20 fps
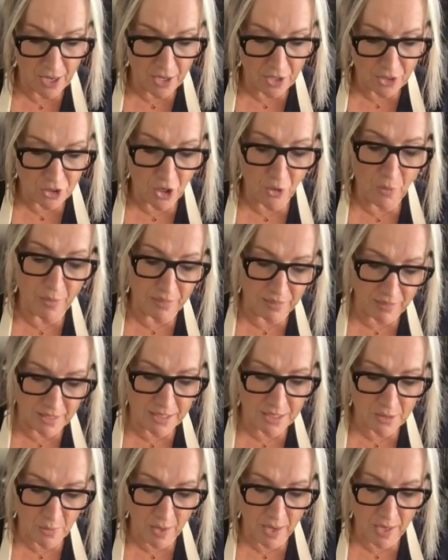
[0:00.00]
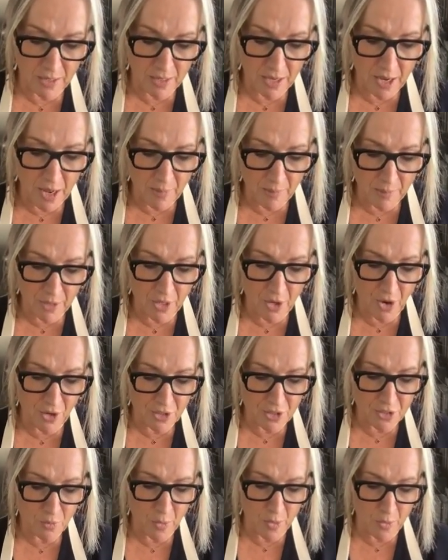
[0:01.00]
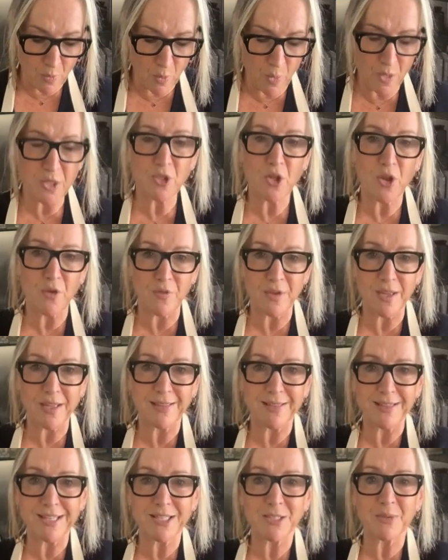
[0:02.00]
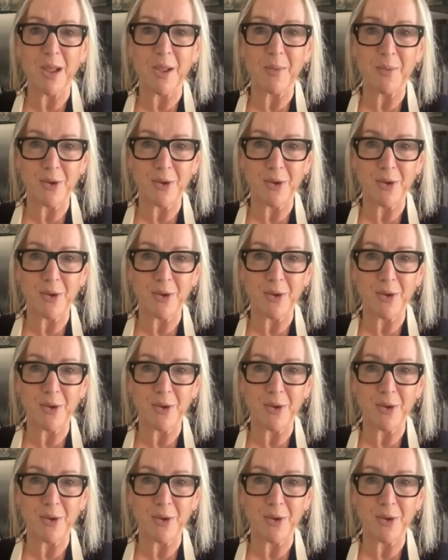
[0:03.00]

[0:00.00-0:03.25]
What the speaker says: So with this one, because we were serving it this way,